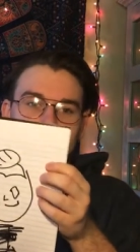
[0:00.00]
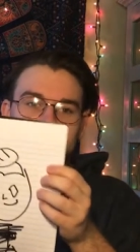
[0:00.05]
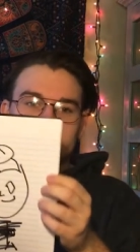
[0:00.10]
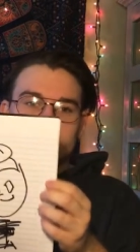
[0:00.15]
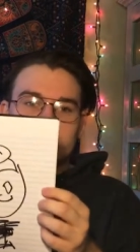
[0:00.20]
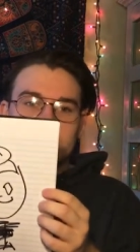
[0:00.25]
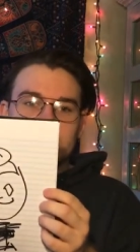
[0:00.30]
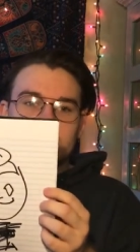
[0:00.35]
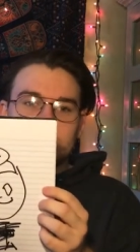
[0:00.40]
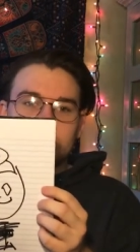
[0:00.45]

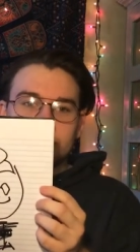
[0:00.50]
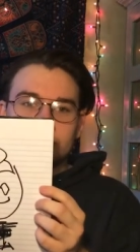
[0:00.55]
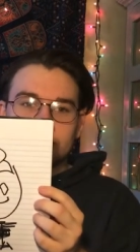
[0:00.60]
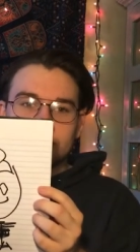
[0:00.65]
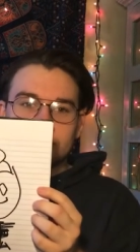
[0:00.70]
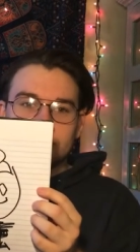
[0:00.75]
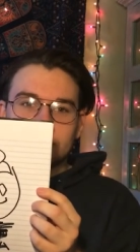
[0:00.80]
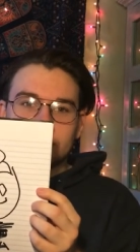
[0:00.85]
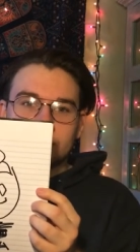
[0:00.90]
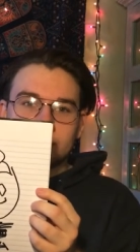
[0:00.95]
See.
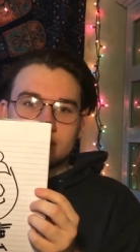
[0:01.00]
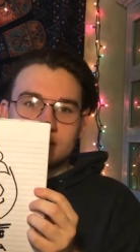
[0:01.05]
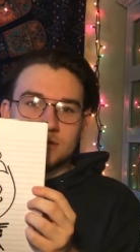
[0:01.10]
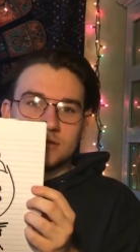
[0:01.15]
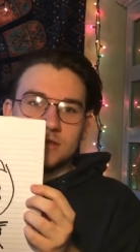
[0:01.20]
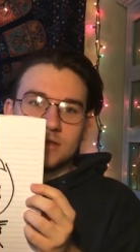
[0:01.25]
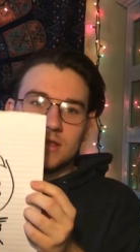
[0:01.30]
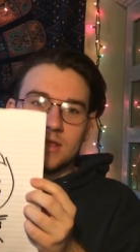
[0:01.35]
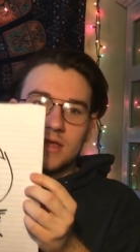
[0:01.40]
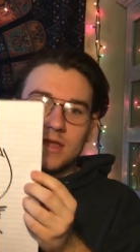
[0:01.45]

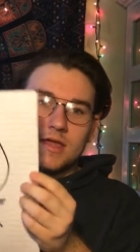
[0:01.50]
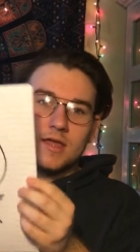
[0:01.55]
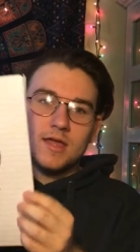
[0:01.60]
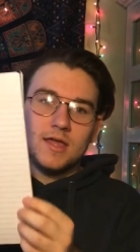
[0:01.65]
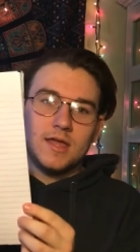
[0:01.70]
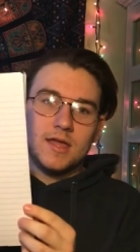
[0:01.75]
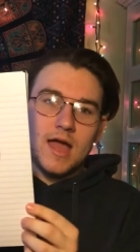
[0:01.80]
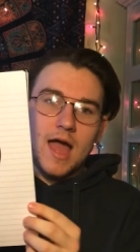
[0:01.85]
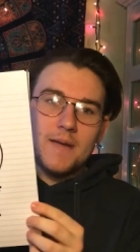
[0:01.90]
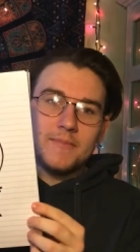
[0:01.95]

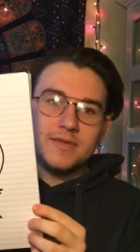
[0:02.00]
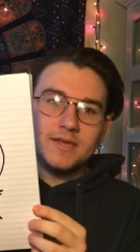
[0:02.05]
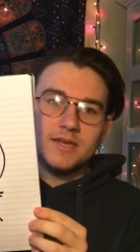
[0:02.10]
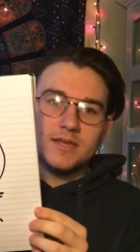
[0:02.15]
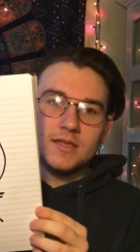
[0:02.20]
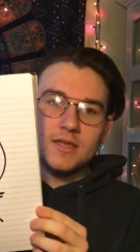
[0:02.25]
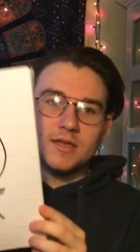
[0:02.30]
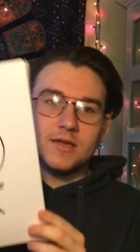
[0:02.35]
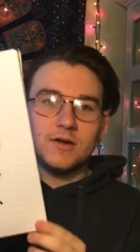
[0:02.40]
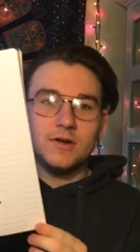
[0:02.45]
I
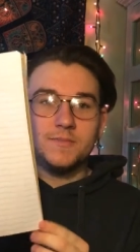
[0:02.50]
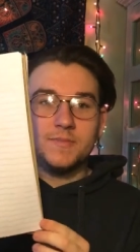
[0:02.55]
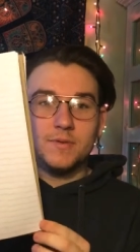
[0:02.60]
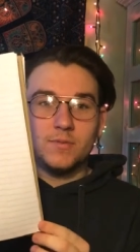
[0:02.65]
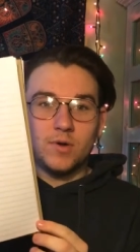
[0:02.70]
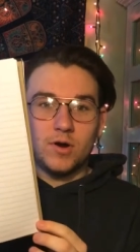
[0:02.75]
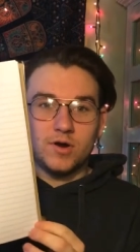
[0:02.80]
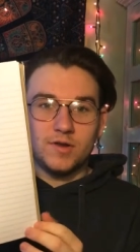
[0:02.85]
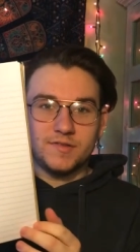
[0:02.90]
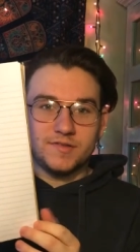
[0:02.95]
mean, it could be
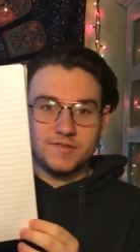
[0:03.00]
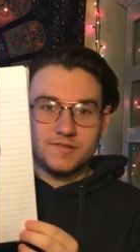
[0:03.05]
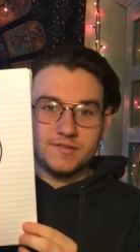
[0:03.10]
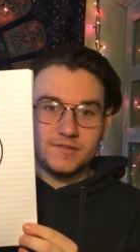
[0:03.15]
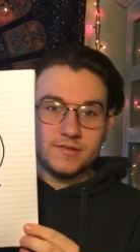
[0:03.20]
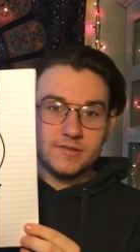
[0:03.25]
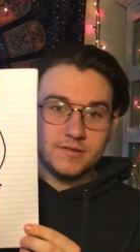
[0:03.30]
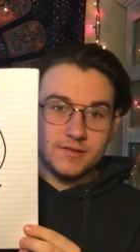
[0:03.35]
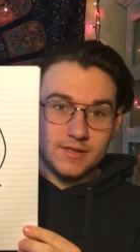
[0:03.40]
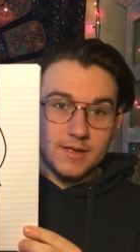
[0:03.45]

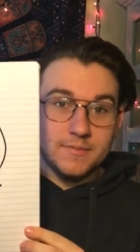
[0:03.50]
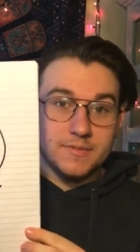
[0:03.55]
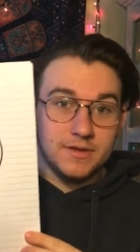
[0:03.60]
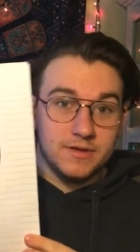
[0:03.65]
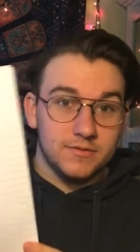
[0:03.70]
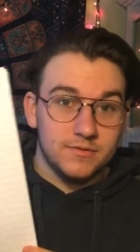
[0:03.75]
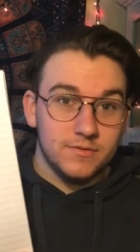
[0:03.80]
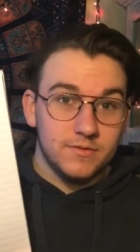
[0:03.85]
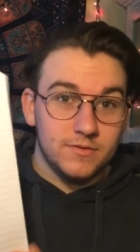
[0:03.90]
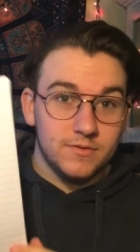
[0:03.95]
worse. I
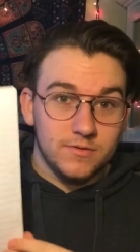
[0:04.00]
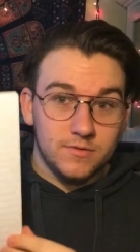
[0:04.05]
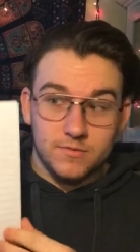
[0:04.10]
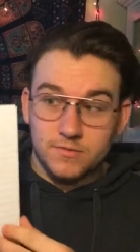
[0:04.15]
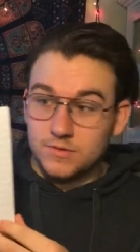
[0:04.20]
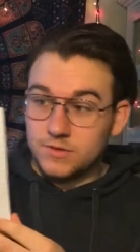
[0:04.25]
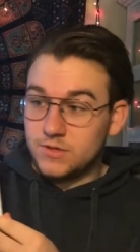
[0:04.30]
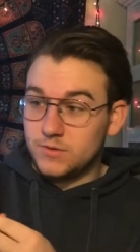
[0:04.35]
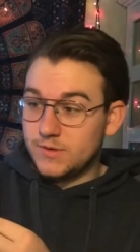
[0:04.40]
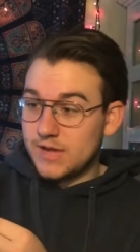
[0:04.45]
mean,
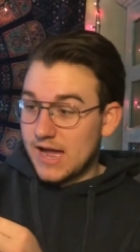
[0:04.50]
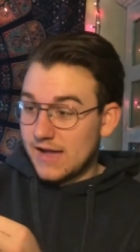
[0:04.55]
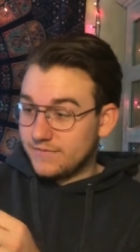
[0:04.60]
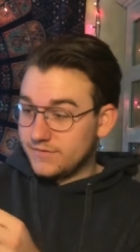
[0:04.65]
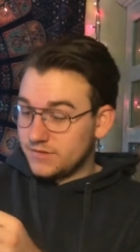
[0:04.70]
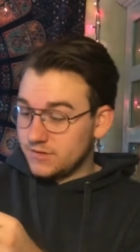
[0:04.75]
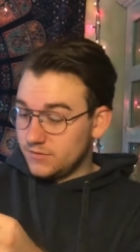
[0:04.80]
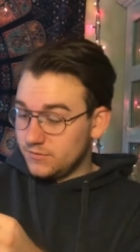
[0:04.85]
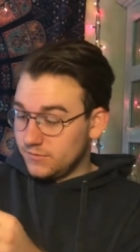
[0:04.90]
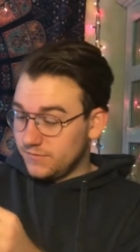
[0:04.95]
do we
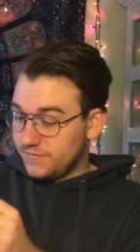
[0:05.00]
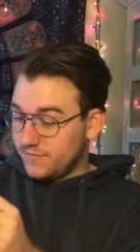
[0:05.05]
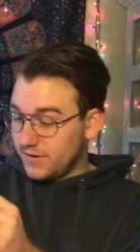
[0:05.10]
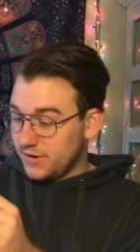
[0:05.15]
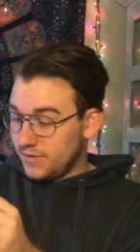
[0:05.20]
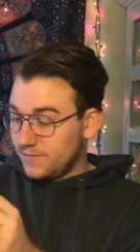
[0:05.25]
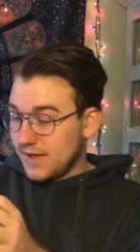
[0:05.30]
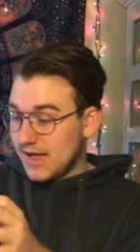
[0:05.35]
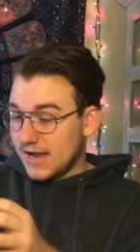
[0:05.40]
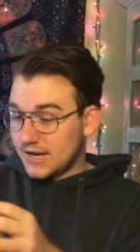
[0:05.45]
have to
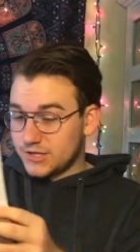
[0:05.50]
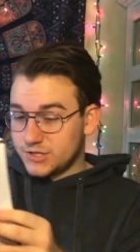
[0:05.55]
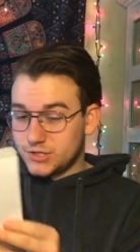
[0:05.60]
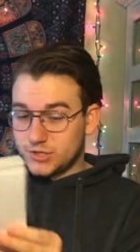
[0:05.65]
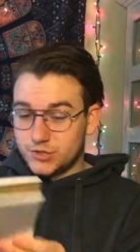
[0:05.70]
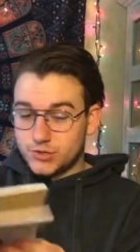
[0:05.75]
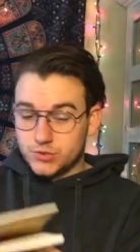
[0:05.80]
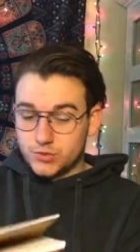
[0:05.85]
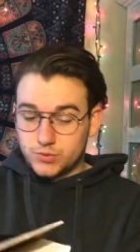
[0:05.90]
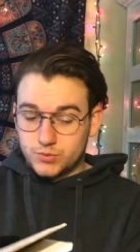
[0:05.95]
refer back
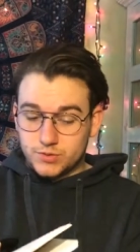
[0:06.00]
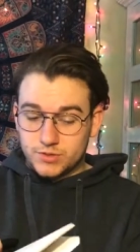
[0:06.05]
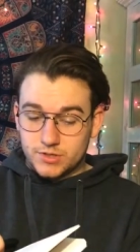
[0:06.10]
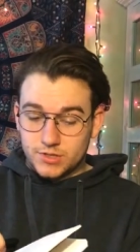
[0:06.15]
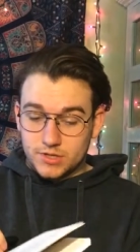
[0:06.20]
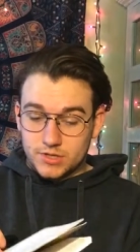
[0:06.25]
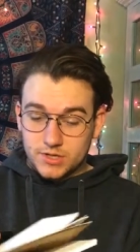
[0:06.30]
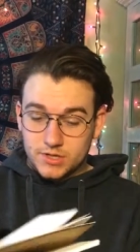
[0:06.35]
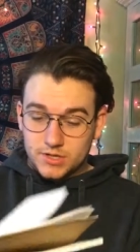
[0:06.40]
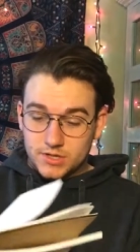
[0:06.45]
to
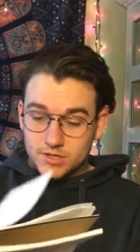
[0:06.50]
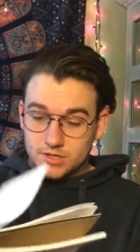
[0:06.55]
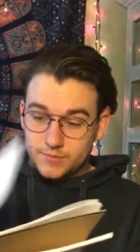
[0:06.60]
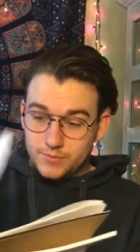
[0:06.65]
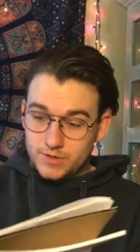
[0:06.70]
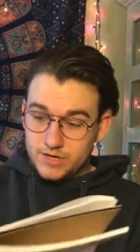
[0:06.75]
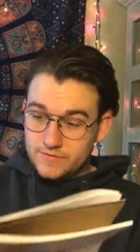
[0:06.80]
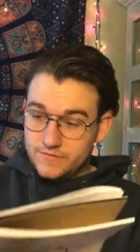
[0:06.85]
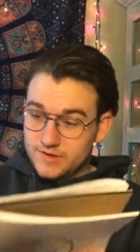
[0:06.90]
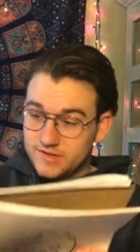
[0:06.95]
the
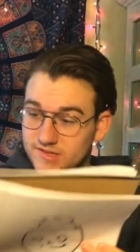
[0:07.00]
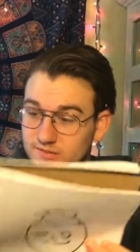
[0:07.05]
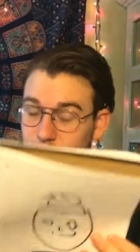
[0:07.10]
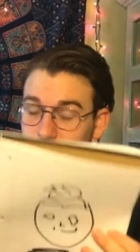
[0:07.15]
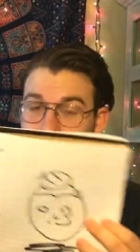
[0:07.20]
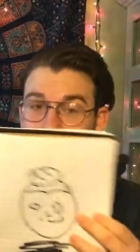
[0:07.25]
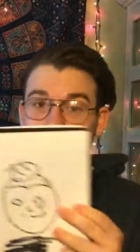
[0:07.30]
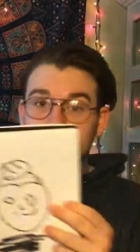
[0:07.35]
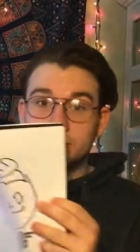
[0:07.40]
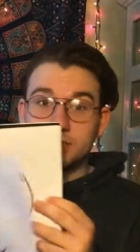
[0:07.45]
previous
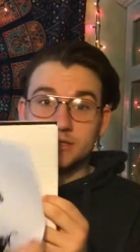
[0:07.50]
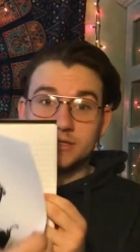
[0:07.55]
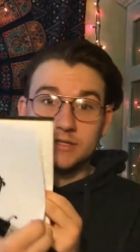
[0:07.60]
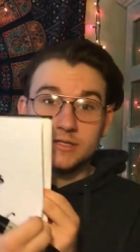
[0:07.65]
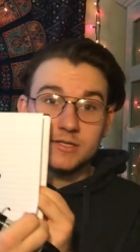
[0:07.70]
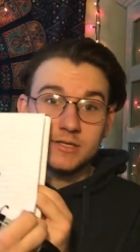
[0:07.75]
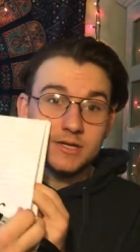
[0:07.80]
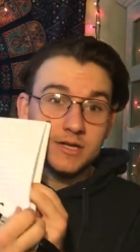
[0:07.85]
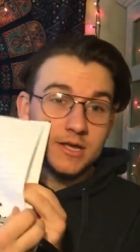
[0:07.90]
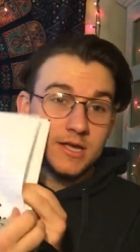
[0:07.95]
one?
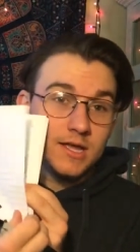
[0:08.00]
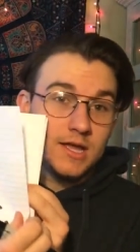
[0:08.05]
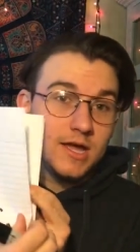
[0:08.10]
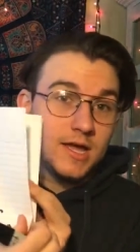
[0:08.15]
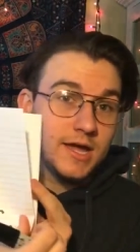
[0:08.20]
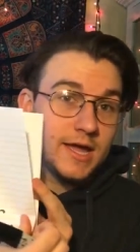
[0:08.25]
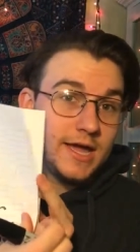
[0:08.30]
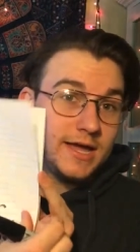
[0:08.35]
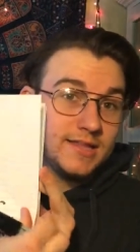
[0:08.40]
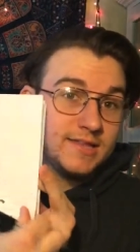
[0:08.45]

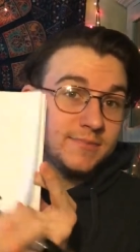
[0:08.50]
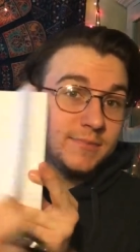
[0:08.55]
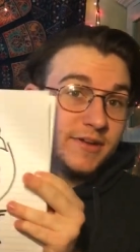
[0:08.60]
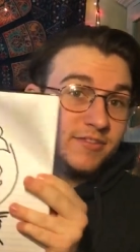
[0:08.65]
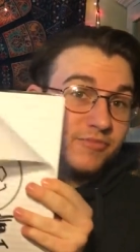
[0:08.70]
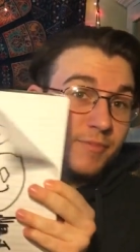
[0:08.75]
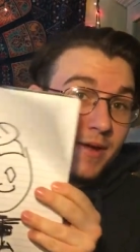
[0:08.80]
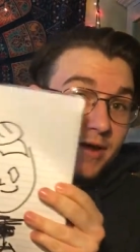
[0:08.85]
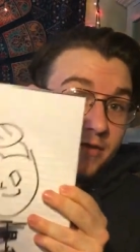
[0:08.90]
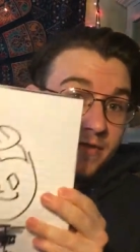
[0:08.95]
Okay, it's
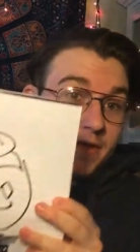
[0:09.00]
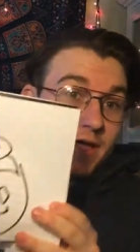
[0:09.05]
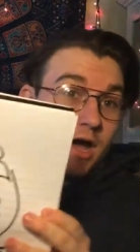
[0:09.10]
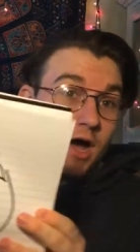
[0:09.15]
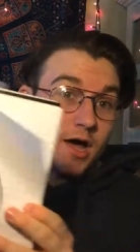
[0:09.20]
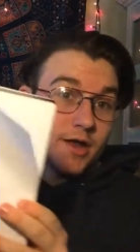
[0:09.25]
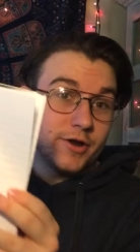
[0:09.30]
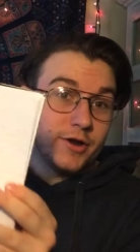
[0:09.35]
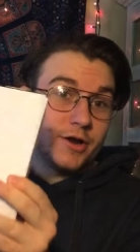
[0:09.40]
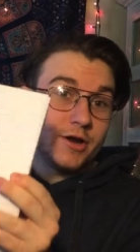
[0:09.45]
much better than
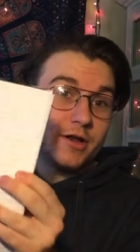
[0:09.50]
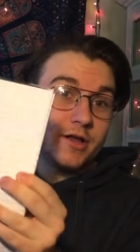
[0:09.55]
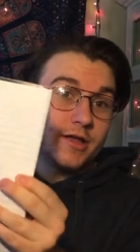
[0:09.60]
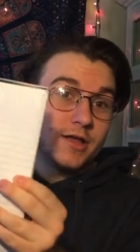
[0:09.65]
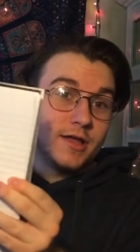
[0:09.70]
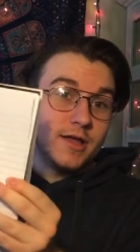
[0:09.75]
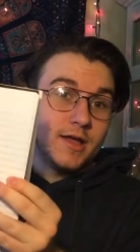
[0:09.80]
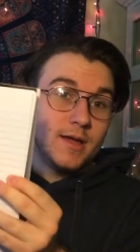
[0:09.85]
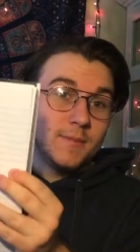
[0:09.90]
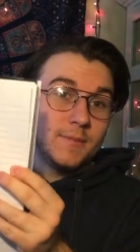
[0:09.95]
Connor.
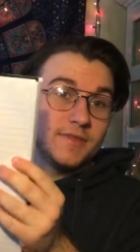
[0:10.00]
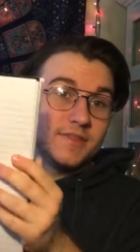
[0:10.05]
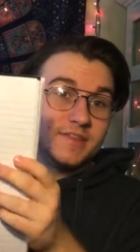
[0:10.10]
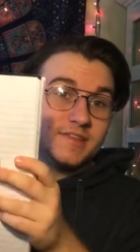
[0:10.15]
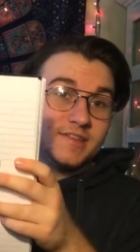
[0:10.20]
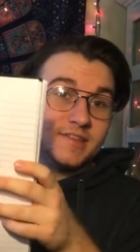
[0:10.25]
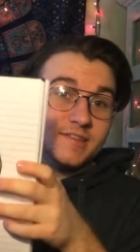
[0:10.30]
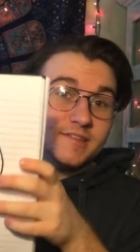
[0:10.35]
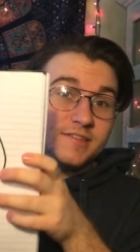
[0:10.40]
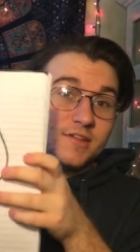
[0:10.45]
But
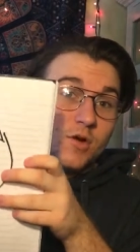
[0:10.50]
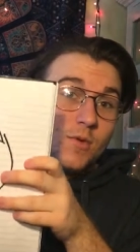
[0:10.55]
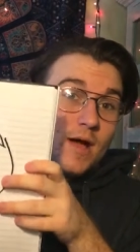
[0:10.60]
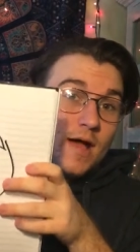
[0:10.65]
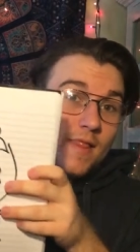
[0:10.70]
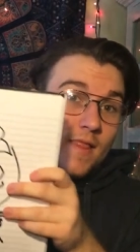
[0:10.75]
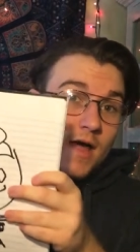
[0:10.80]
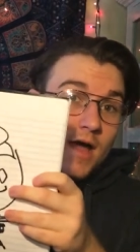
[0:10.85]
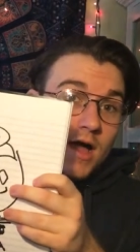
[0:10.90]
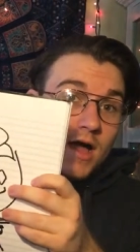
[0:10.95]
this is
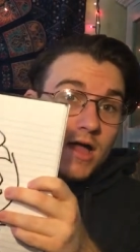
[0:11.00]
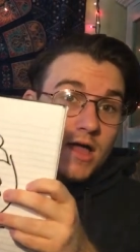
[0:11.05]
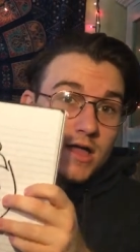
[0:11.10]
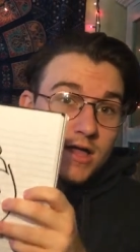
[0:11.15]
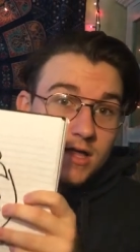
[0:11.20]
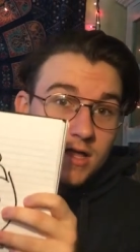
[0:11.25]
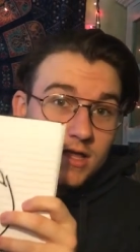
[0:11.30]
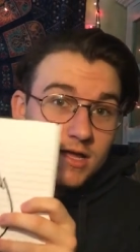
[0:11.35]
Zoella.